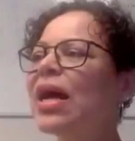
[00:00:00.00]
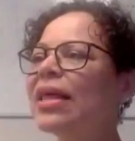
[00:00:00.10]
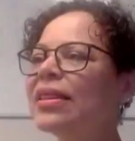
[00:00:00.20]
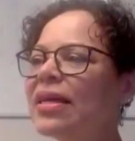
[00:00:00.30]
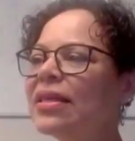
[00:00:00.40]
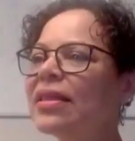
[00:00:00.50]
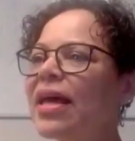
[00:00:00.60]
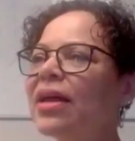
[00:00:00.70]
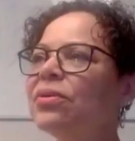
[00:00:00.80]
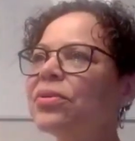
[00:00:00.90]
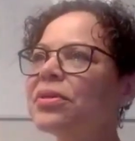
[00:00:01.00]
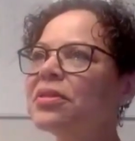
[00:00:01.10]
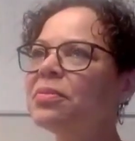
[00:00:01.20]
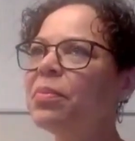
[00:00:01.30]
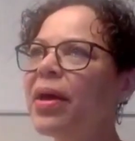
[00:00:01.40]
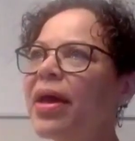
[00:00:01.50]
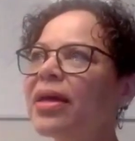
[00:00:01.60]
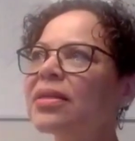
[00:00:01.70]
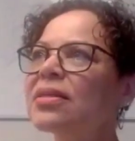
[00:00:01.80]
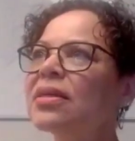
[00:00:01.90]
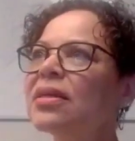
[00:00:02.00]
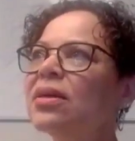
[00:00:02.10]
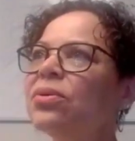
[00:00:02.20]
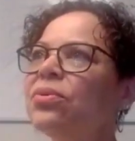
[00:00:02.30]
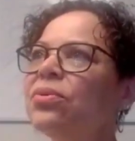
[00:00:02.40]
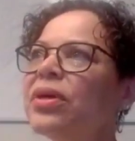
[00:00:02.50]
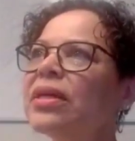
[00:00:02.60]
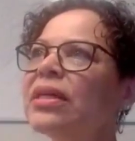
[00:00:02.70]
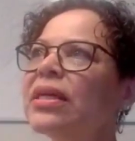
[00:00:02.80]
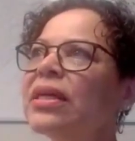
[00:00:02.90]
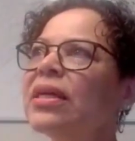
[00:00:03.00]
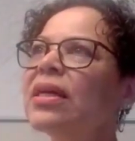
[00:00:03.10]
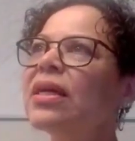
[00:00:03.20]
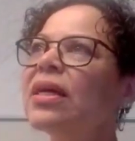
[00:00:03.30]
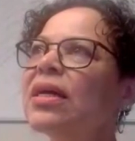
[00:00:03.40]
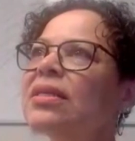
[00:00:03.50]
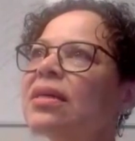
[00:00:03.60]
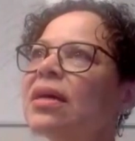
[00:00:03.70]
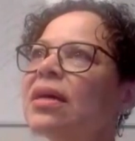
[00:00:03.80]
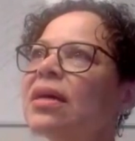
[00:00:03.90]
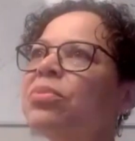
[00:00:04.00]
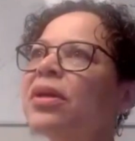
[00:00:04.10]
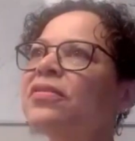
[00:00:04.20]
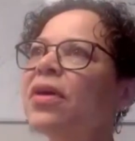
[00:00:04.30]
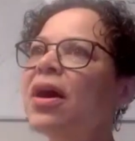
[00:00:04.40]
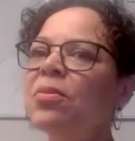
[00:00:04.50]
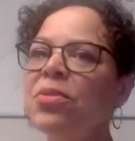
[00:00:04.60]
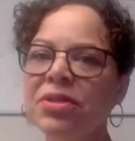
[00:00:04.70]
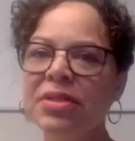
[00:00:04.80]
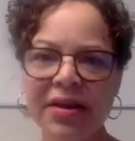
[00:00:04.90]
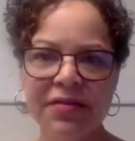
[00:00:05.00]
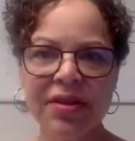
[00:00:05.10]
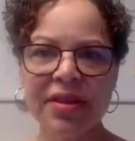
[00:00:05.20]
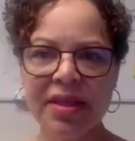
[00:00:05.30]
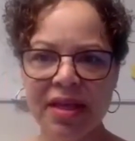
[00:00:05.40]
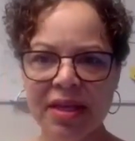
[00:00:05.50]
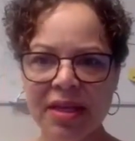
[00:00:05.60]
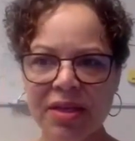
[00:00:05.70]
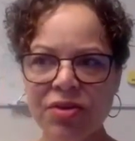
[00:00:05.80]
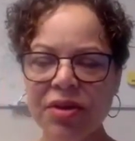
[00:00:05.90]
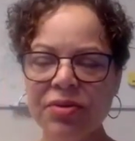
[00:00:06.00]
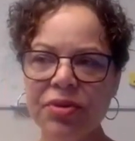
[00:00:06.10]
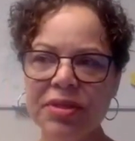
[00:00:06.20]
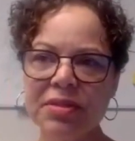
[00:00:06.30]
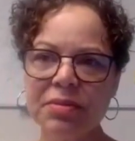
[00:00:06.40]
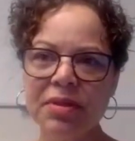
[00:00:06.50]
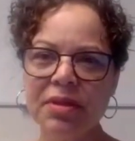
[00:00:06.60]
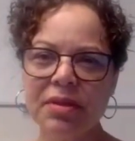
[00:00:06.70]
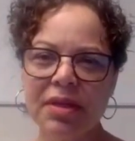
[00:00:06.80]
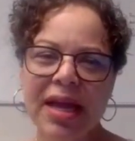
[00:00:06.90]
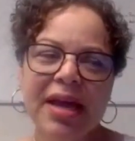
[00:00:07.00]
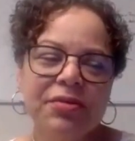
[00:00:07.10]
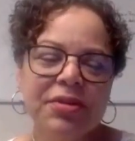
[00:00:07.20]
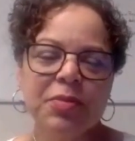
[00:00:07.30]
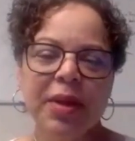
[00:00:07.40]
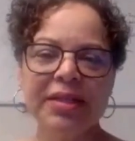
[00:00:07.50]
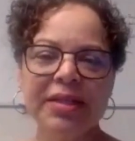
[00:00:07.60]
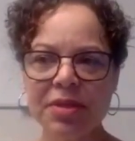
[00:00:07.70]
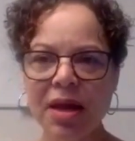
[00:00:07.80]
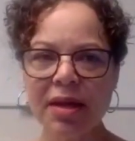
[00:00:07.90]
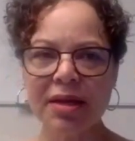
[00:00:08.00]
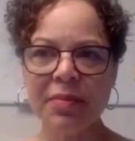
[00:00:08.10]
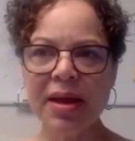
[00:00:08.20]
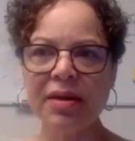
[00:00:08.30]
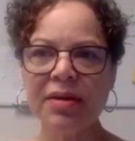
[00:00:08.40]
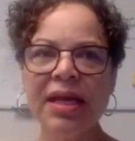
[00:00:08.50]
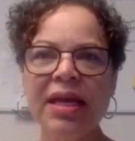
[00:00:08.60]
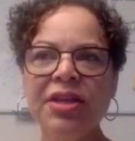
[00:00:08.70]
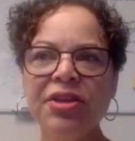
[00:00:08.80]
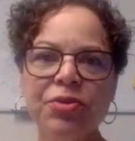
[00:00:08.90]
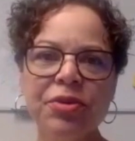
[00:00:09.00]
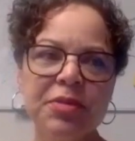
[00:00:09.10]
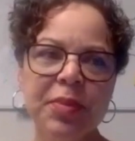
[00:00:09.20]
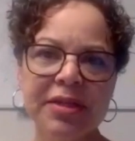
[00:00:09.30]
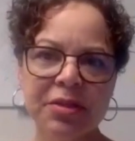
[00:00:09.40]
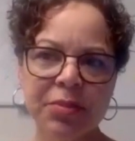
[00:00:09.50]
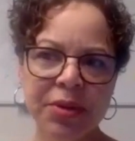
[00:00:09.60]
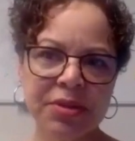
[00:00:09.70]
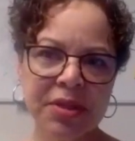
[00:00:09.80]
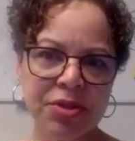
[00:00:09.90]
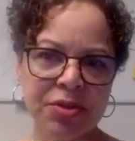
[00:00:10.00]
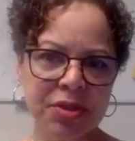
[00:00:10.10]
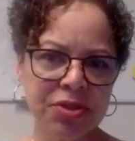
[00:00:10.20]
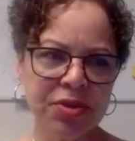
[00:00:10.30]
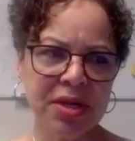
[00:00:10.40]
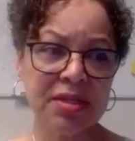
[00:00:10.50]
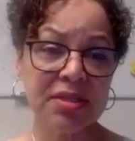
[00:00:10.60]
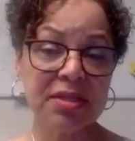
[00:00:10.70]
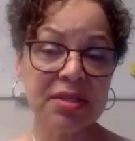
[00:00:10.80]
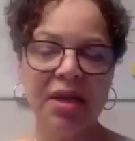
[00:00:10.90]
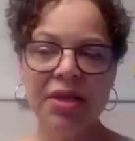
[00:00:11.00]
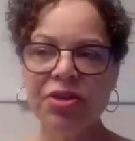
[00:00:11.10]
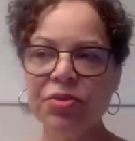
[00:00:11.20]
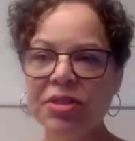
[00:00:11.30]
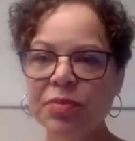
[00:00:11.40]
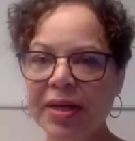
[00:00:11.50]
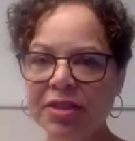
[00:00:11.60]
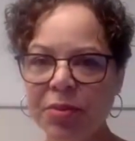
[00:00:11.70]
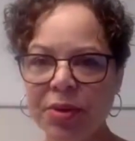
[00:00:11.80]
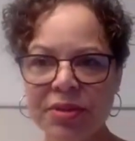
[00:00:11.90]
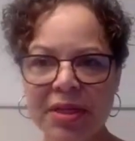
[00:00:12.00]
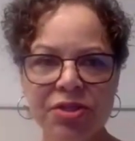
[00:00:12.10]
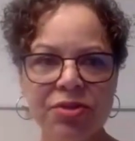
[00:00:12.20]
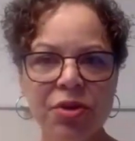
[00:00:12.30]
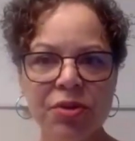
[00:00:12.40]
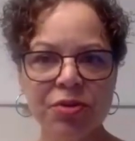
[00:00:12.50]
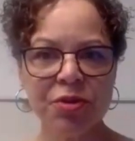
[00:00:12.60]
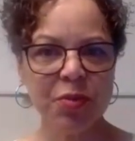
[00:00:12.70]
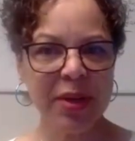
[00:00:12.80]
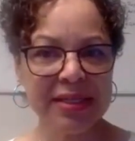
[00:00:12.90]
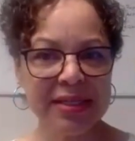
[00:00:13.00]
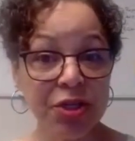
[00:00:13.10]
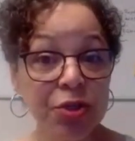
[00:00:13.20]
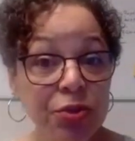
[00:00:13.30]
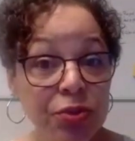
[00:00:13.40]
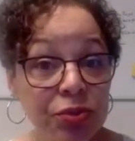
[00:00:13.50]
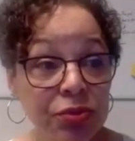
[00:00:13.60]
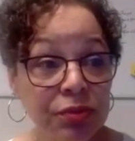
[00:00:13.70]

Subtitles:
I think that respect really is an umbrella for almost everything. You can the kind of respect I'm talking about. You respect a person that you can trust. You respect a person that you know is respecting you.